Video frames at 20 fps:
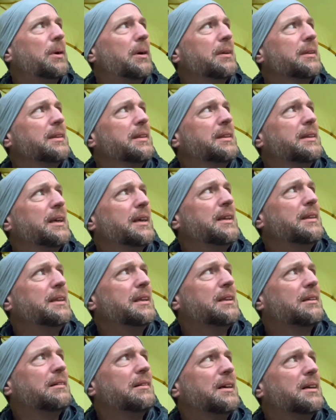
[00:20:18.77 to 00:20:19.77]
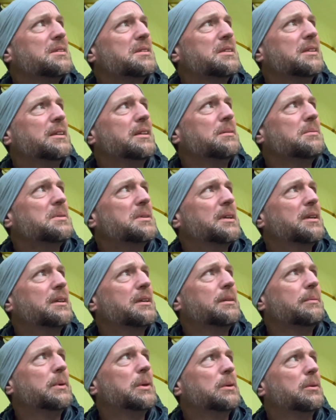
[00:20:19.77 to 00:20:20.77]
I had intended last night, I was
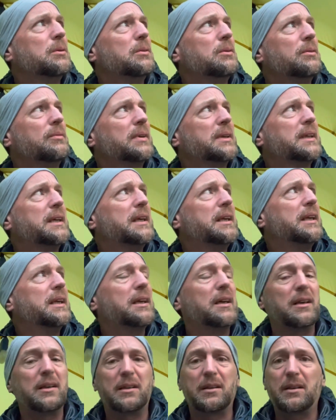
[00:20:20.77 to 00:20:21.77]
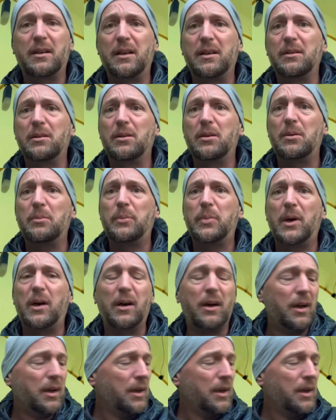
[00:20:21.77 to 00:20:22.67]
thinking about going over Derry, Cairngorms, but